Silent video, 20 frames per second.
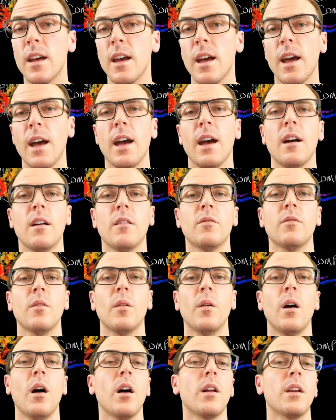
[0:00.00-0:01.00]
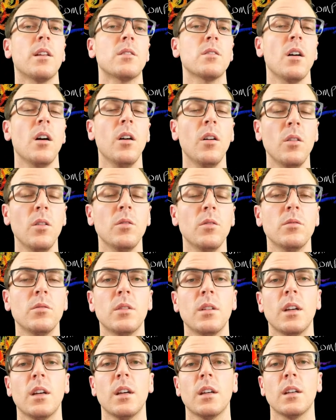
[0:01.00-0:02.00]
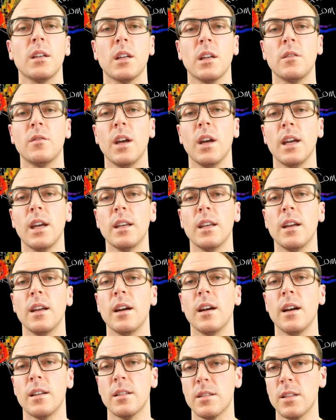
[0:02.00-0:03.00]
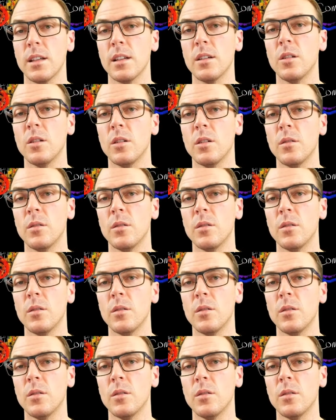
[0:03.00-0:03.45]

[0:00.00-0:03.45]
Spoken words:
have on its own conveyed a single